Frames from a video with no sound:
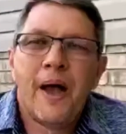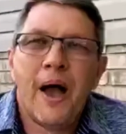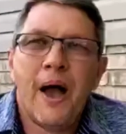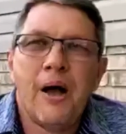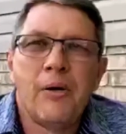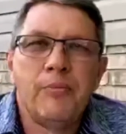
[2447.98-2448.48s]

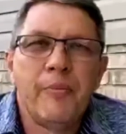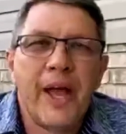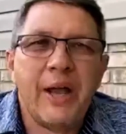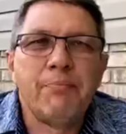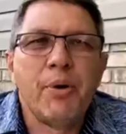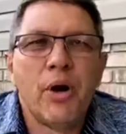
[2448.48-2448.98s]

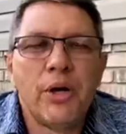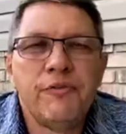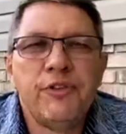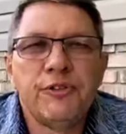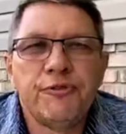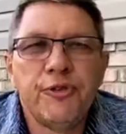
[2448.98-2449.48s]
And part
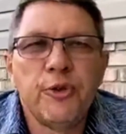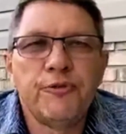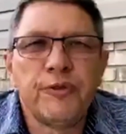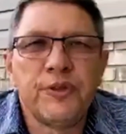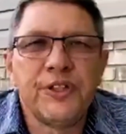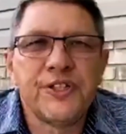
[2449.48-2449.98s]
of your
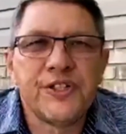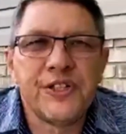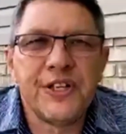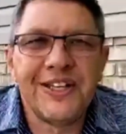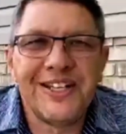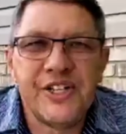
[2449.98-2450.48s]
fruitfulness
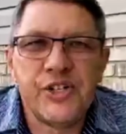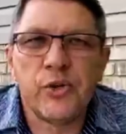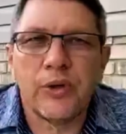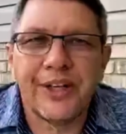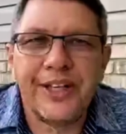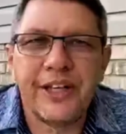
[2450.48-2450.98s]
is
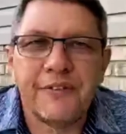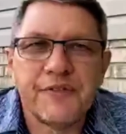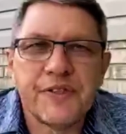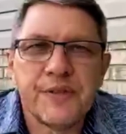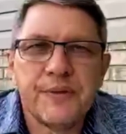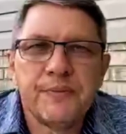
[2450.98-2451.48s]
your
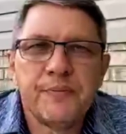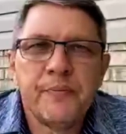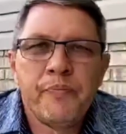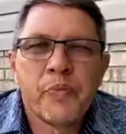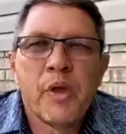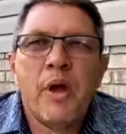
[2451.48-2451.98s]
gifts.
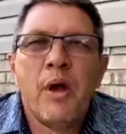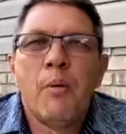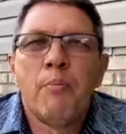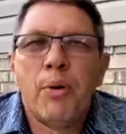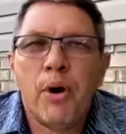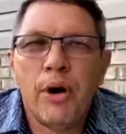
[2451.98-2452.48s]

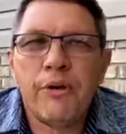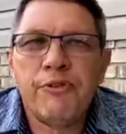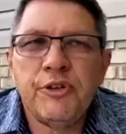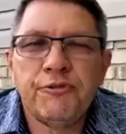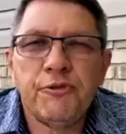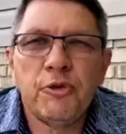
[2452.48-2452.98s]
Part of
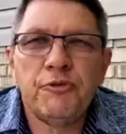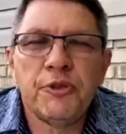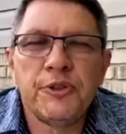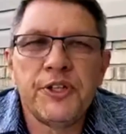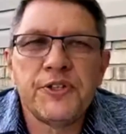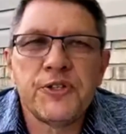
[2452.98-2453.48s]
your
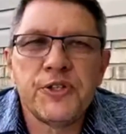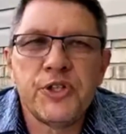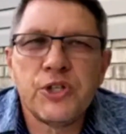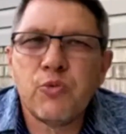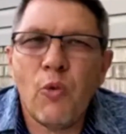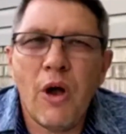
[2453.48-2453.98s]
fruitfulness is
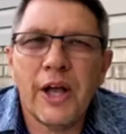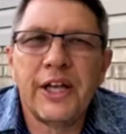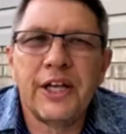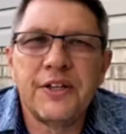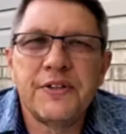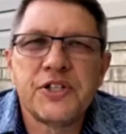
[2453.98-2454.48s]
just
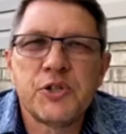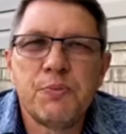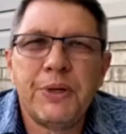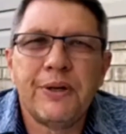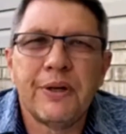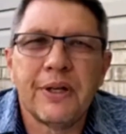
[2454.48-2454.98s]
walking in the
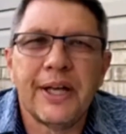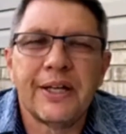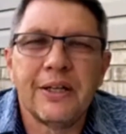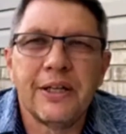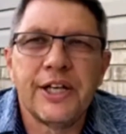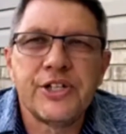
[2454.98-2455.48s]
Spirit, like
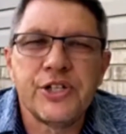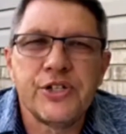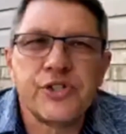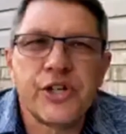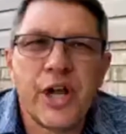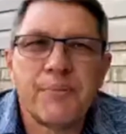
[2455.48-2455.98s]

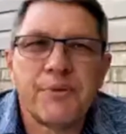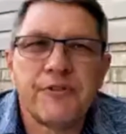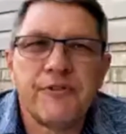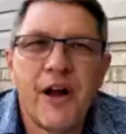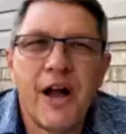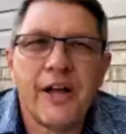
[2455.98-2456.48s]
Galatians chapter
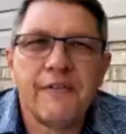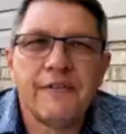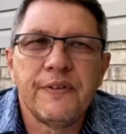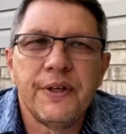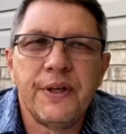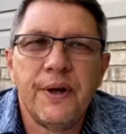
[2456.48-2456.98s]

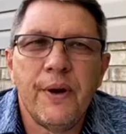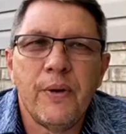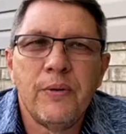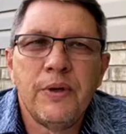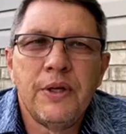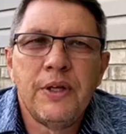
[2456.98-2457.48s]
5, you
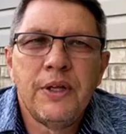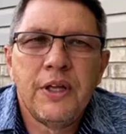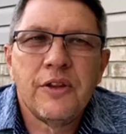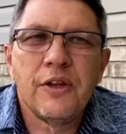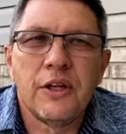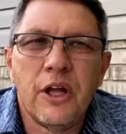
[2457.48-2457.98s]
know,
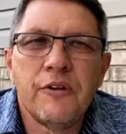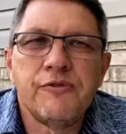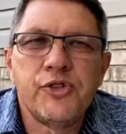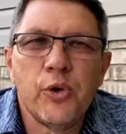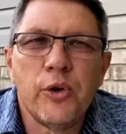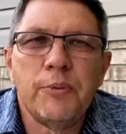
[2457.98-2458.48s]
the
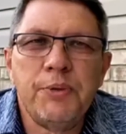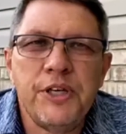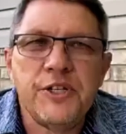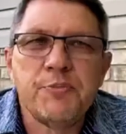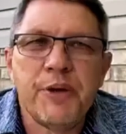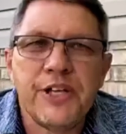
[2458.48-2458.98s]
love, joy,
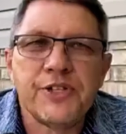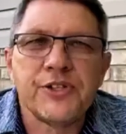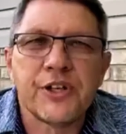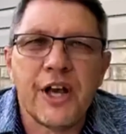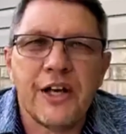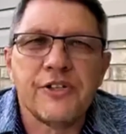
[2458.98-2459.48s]
peace,
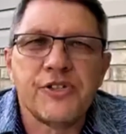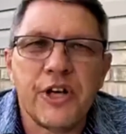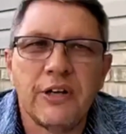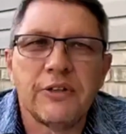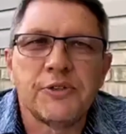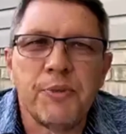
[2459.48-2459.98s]
patience, kindness,
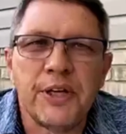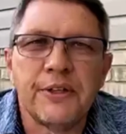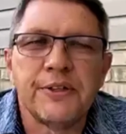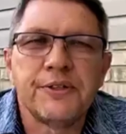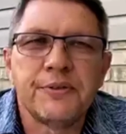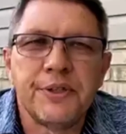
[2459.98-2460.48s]
gentleness,
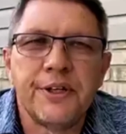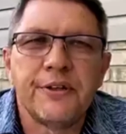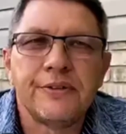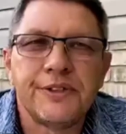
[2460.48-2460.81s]
meekness, you know,